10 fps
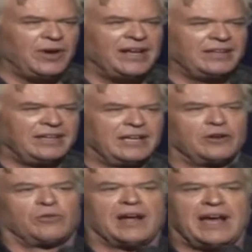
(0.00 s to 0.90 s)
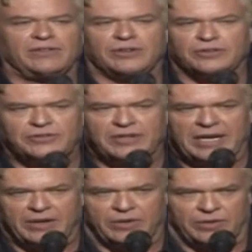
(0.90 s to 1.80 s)
to get a ride to
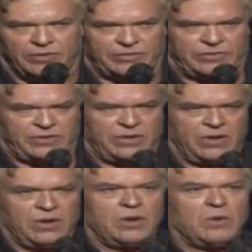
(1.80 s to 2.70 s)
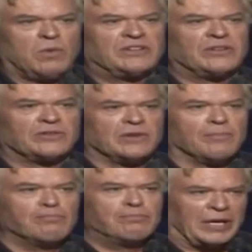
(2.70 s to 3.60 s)
Sears, which is a
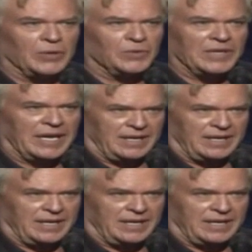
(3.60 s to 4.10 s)
building.